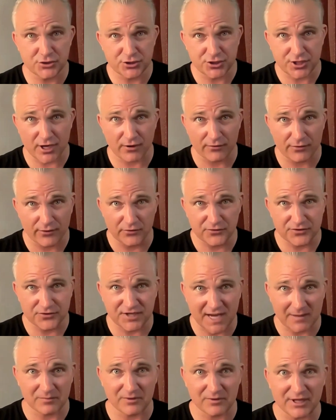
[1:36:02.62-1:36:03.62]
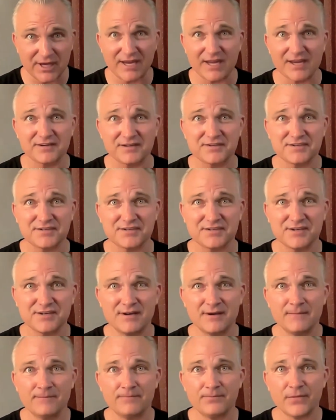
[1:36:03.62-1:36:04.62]
share those same links
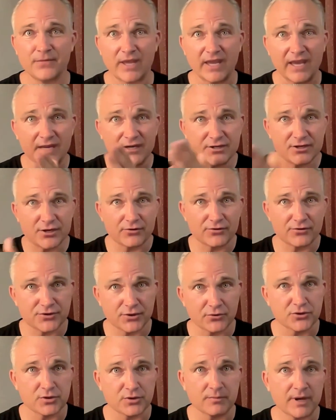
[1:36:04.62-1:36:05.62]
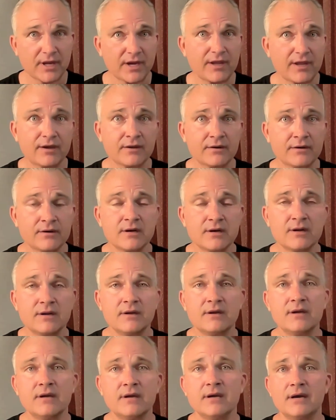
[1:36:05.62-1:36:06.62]
into your social media,
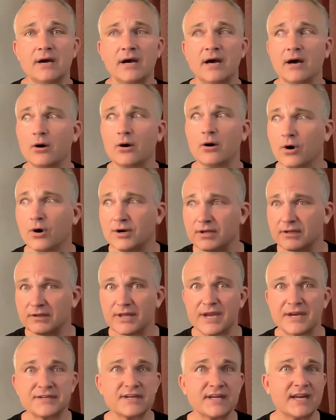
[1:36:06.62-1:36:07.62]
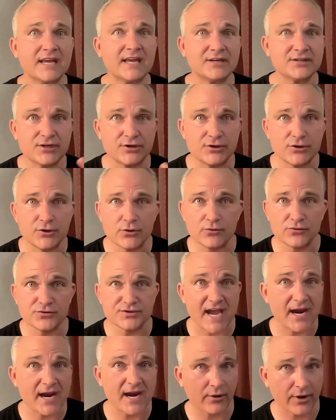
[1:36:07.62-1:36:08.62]
uh, onto LinkedIn, into news
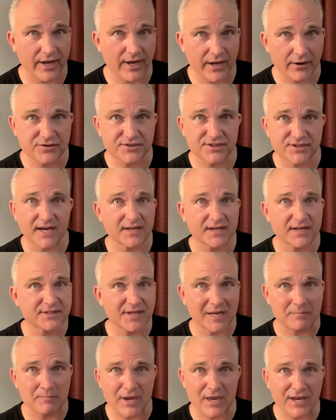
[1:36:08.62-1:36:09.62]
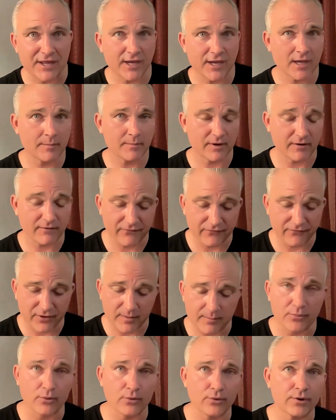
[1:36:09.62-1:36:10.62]
aggregator sites like Medium and
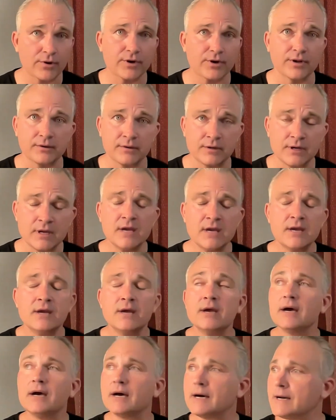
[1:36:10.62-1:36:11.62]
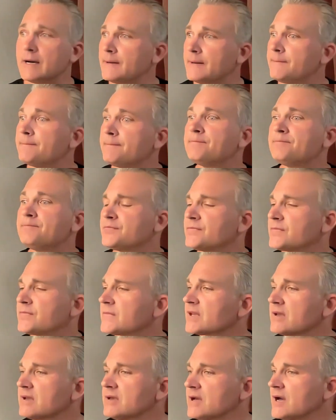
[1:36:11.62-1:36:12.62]
Flipboard, and um,
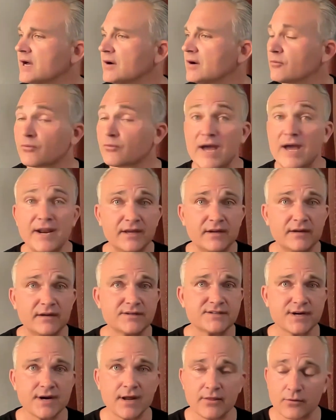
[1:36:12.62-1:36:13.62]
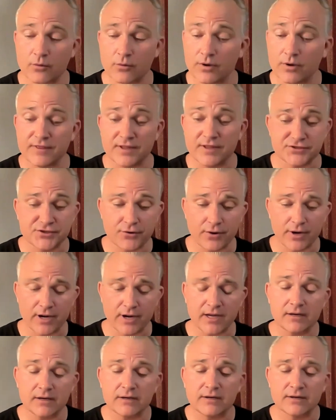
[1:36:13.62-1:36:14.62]
uh, Reddit is another one that's
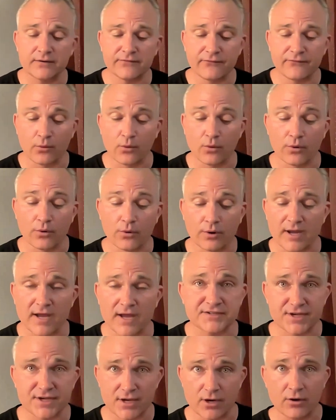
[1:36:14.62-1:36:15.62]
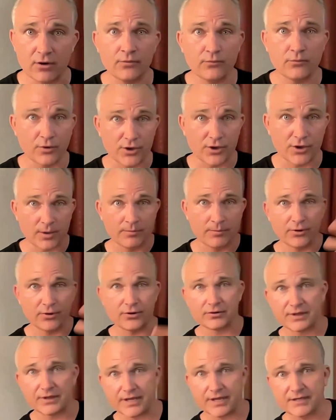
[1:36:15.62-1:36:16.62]
great for S E O, where you can put
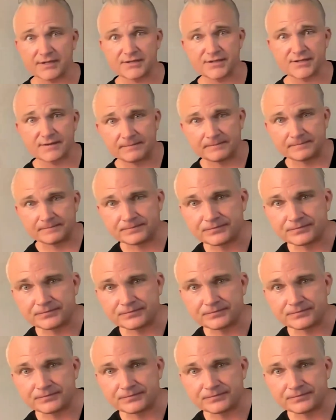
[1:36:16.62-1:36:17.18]
your links.